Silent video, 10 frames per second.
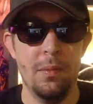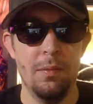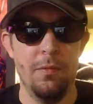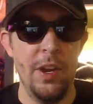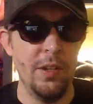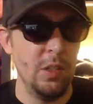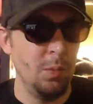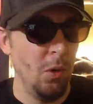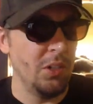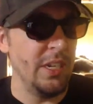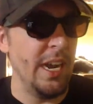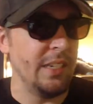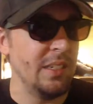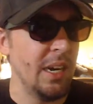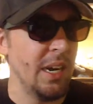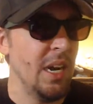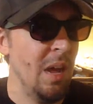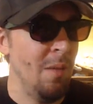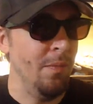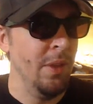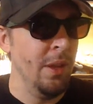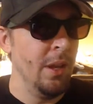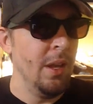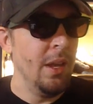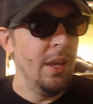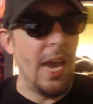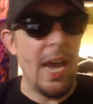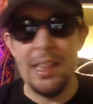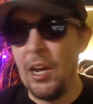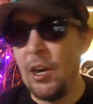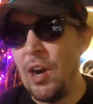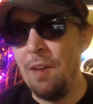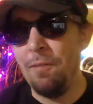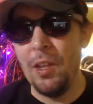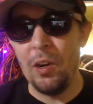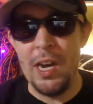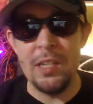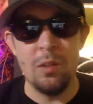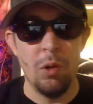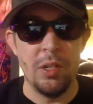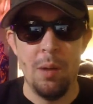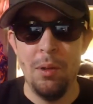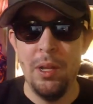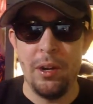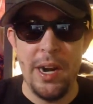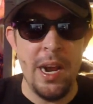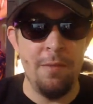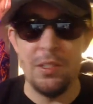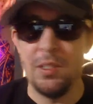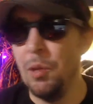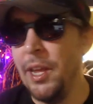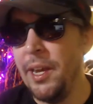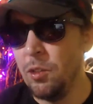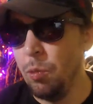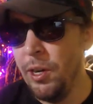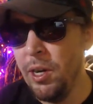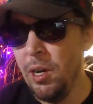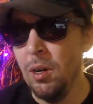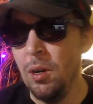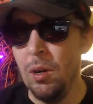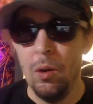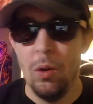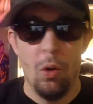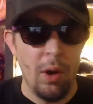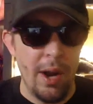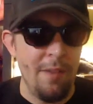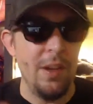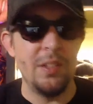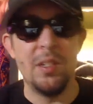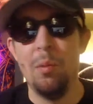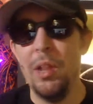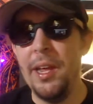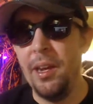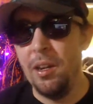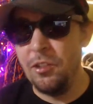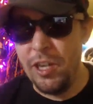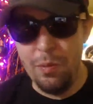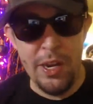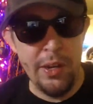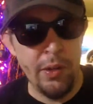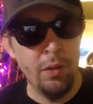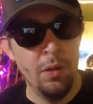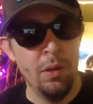FantasySportsAddicts.com at letter F, letter S, the word double, letter A, FSAA on Twitter or FSAA on Gmail.